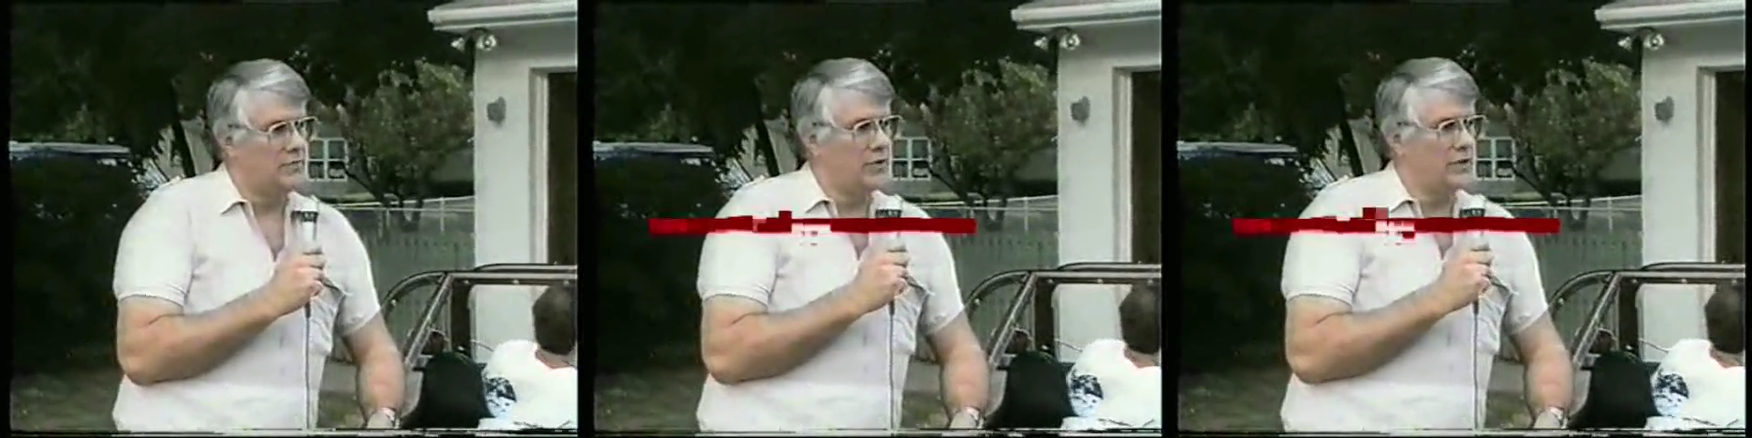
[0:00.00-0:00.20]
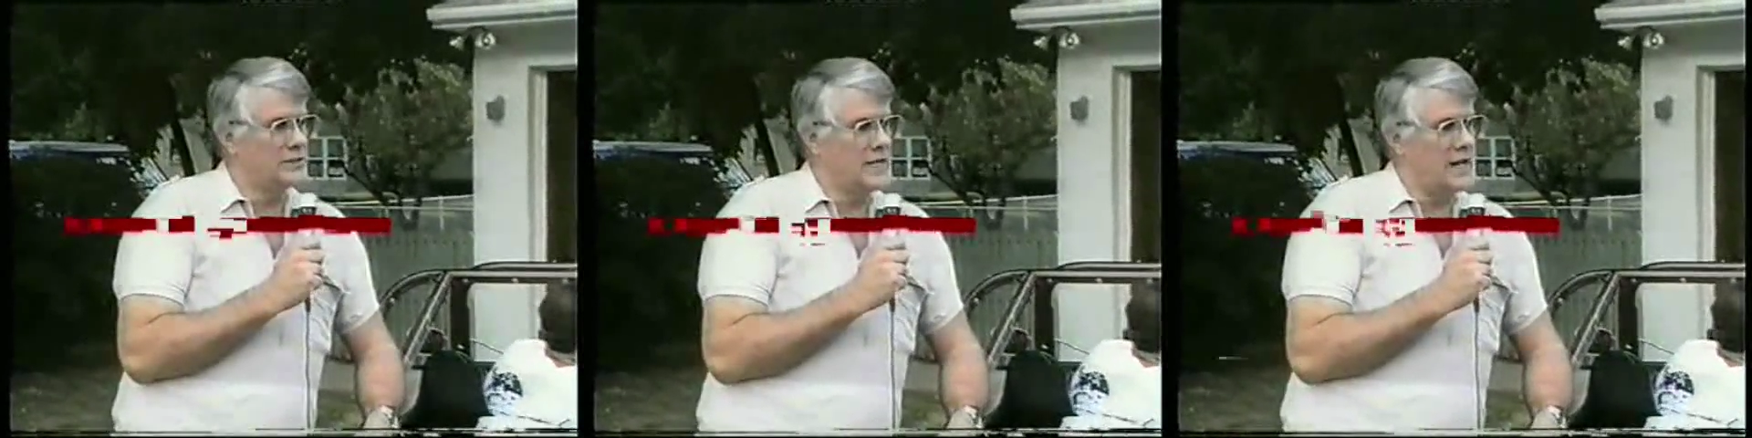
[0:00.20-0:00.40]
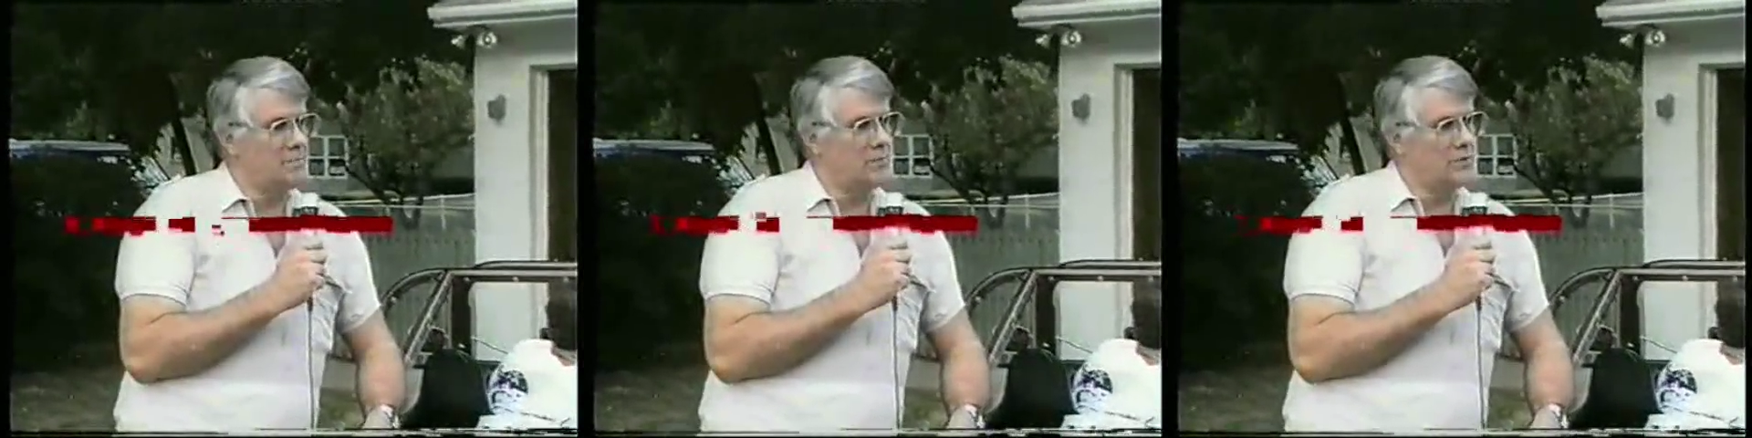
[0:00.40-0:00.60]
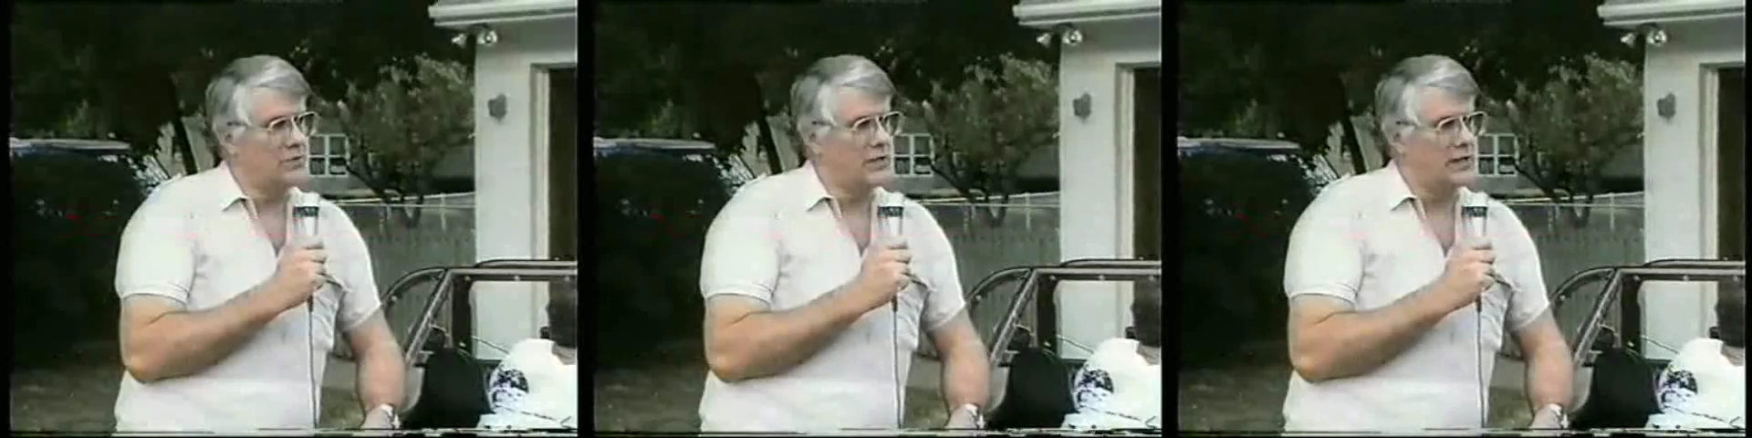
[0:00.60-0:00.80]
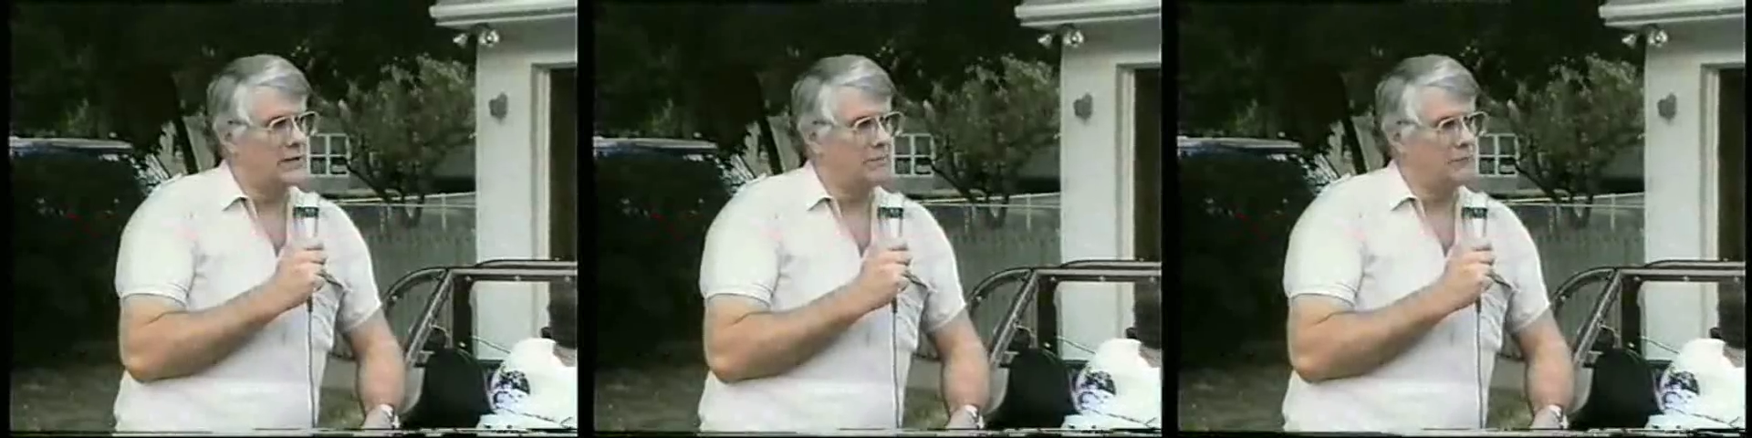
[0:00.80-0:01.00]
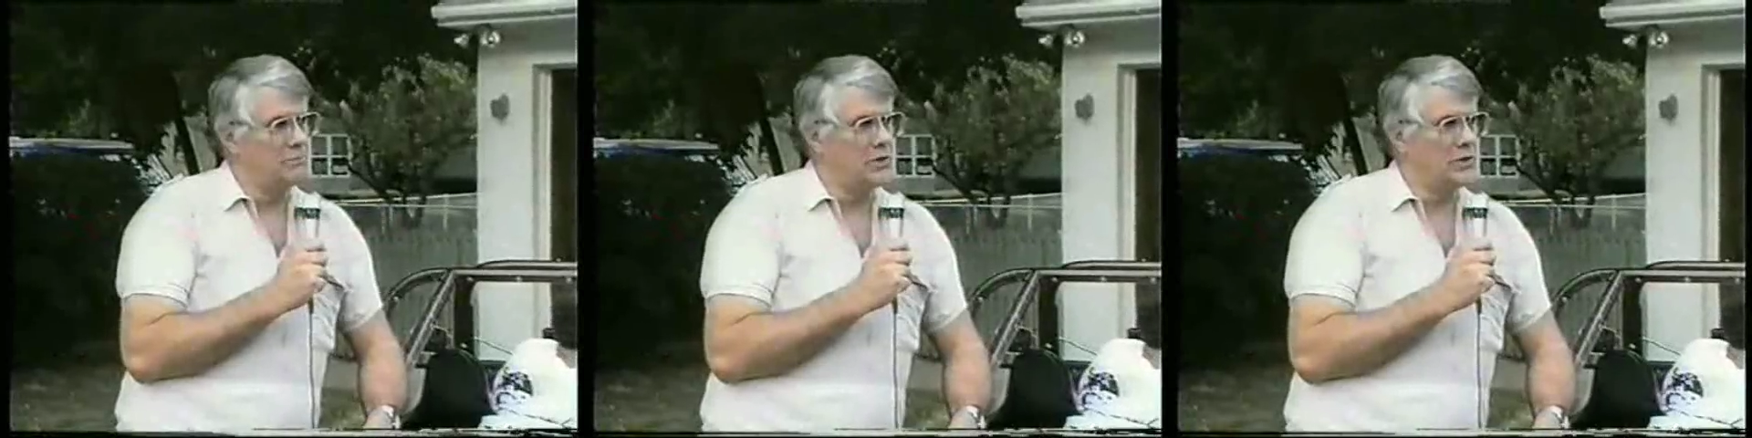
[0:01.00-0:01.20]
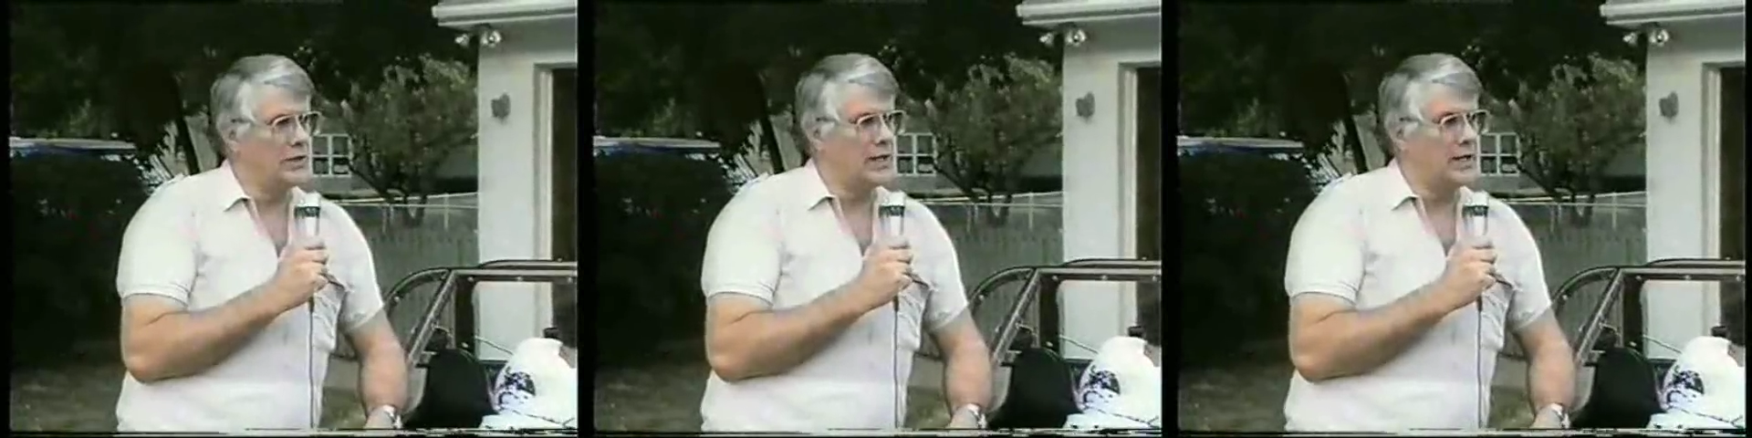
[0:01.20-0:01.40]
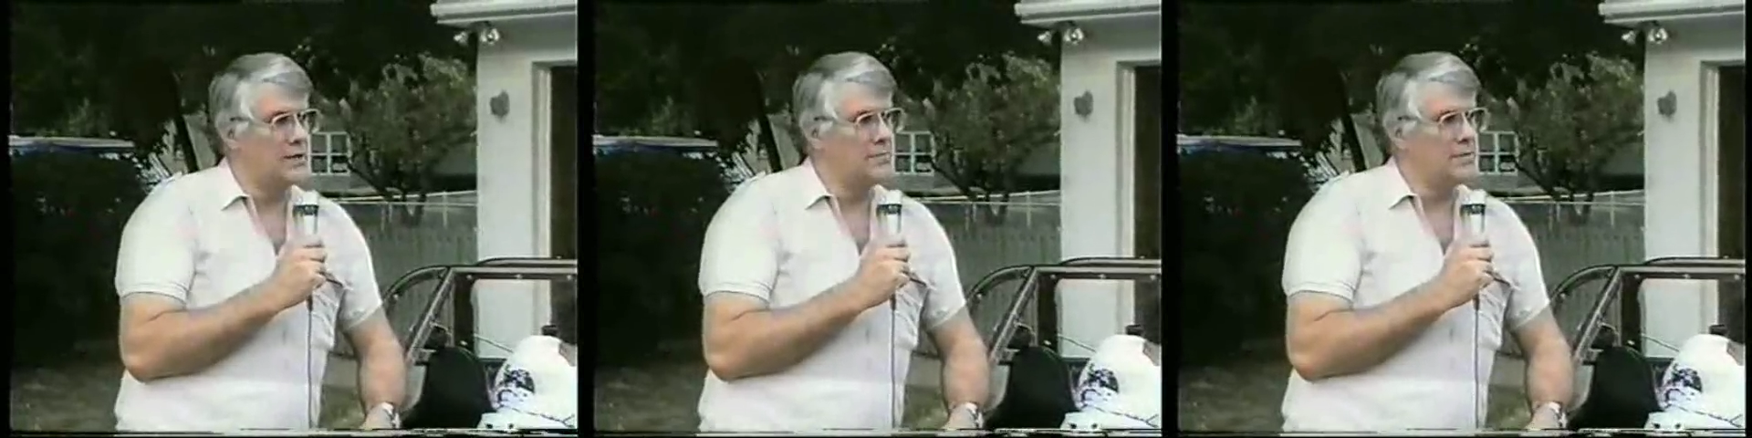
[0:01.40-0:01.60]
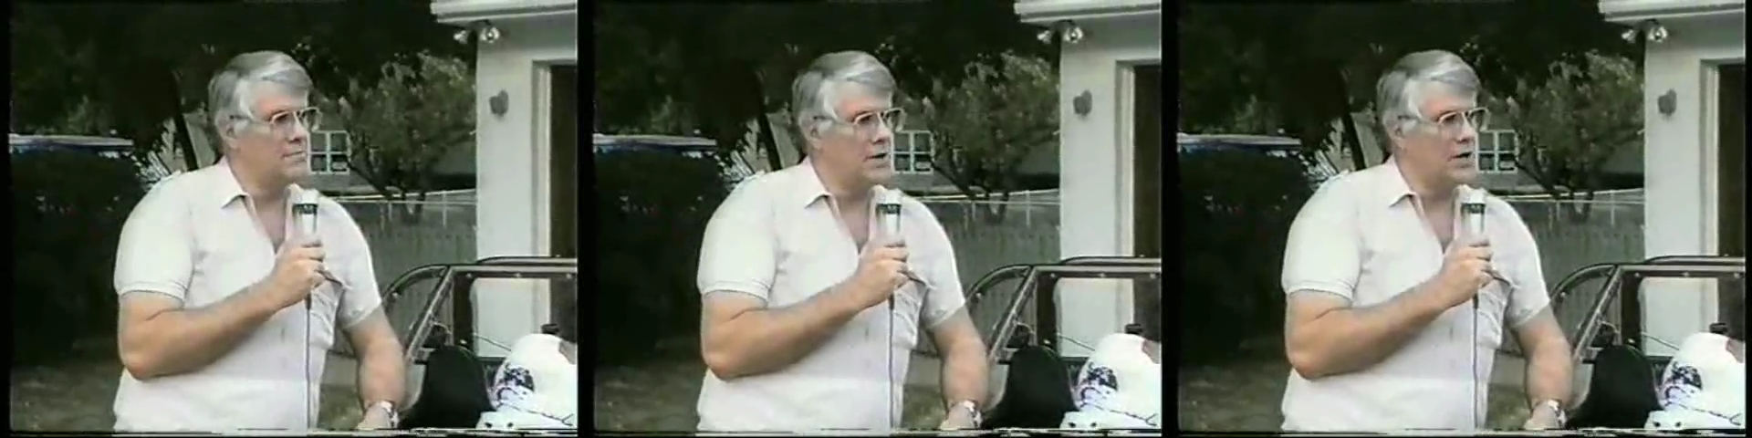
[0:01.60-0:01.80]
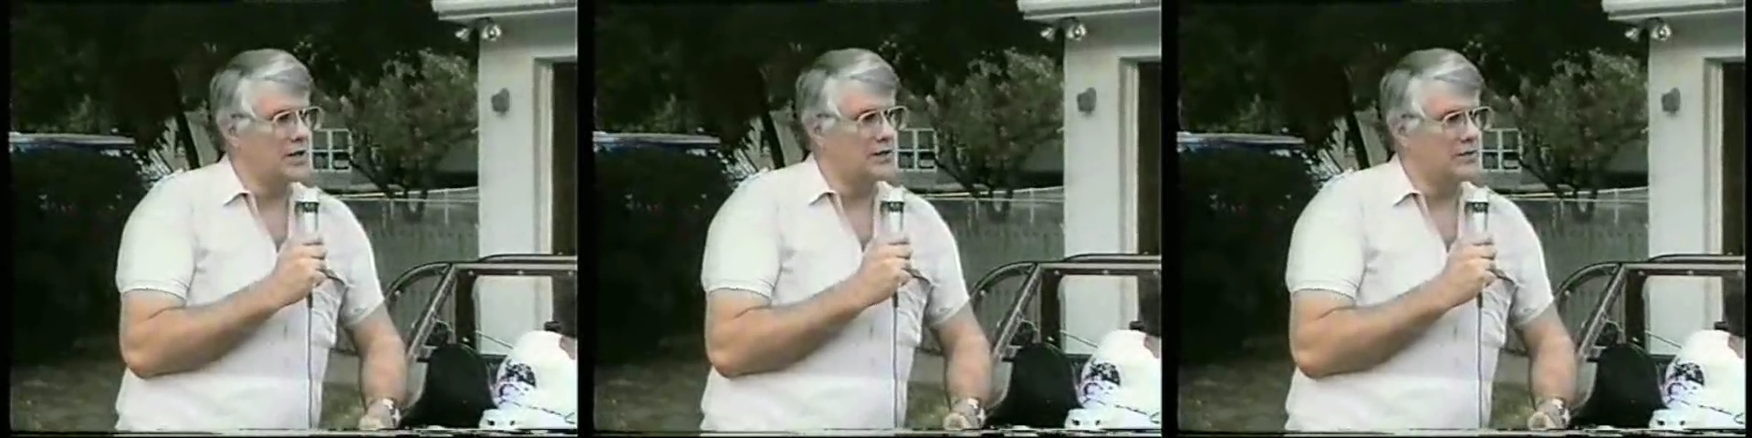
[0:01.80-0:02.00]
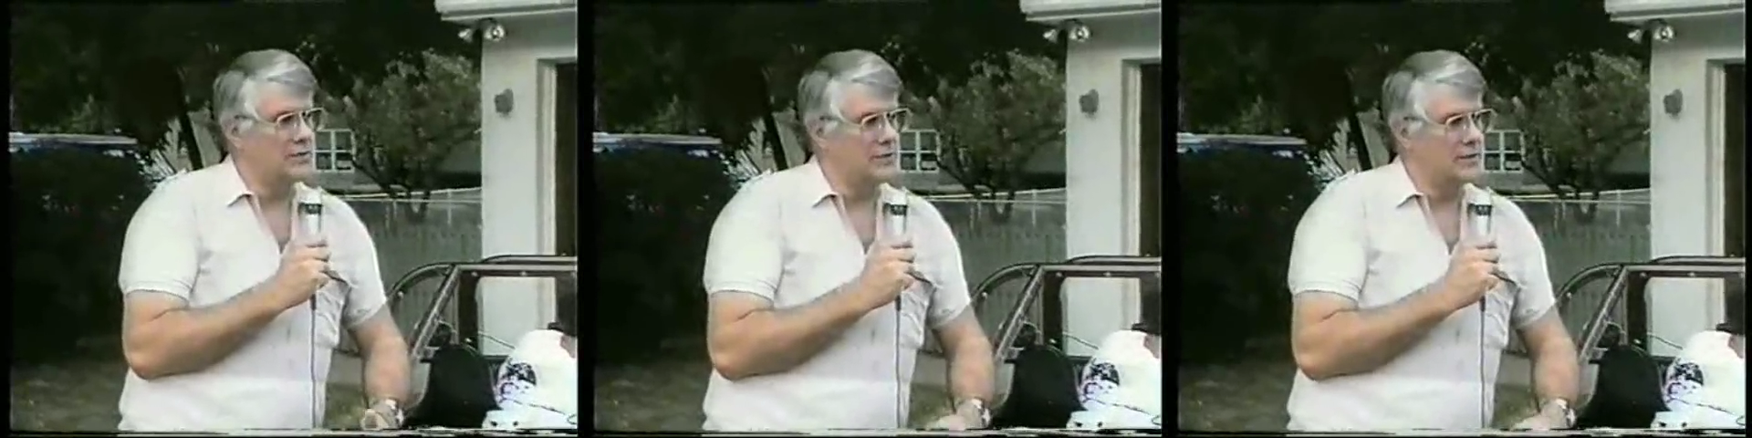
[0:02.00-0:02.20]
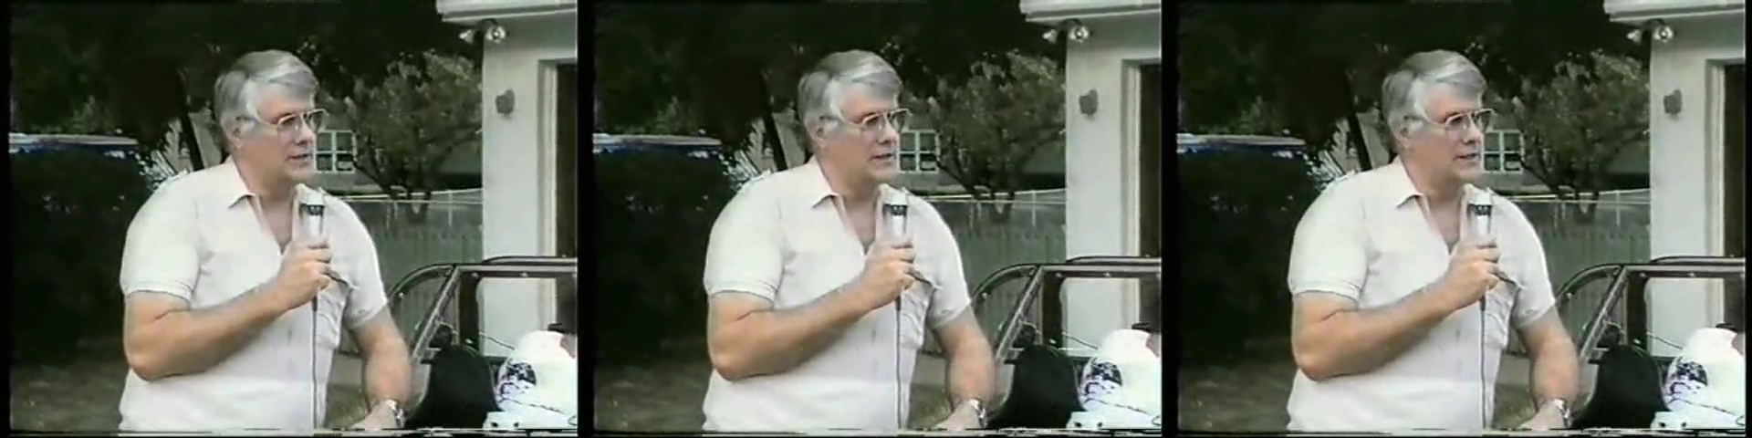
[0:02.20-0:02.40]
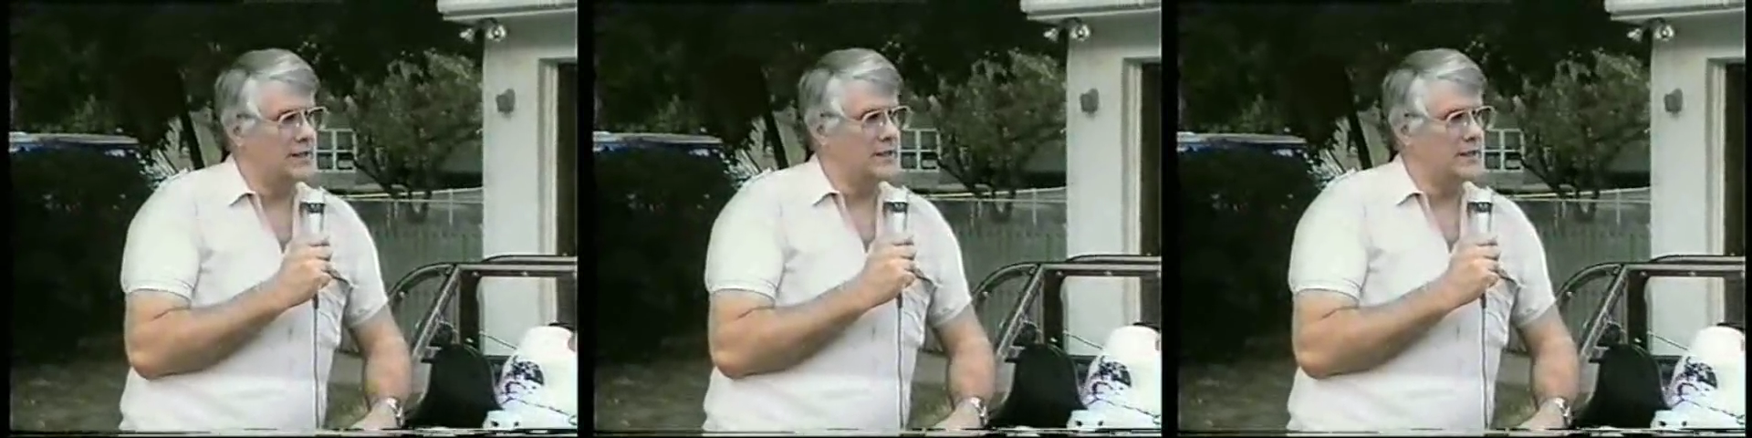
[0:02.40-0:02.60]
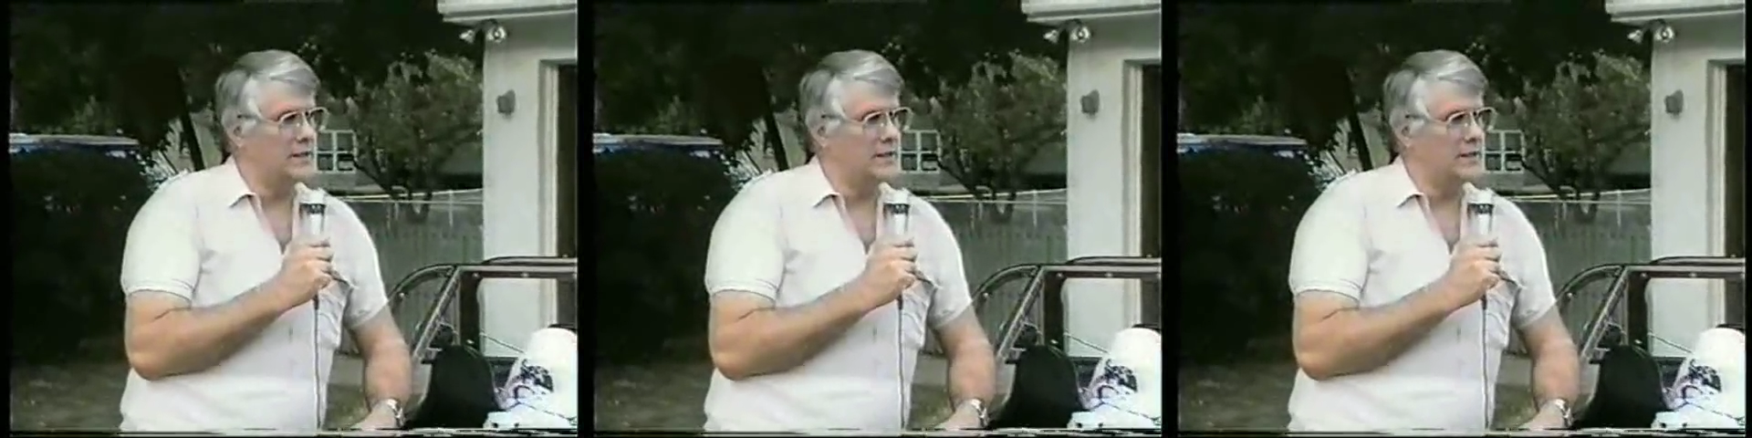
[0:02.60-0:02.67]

for example, um, during the Arab embargo, uh,